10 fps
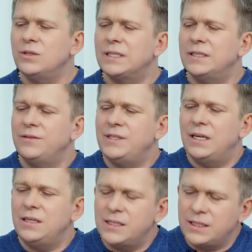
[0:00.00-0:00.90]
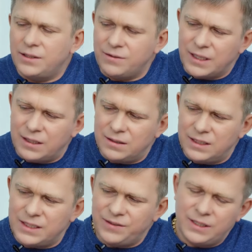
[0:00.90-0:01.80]
So, where have the
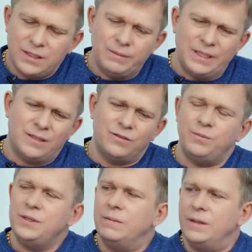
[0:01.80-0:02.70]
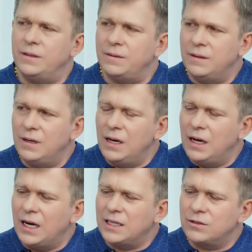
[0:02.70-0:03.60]
words appeared, excuse me, in the
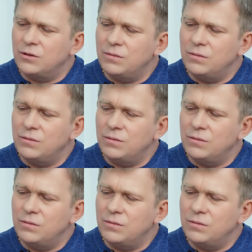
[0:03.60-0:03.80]
Bible,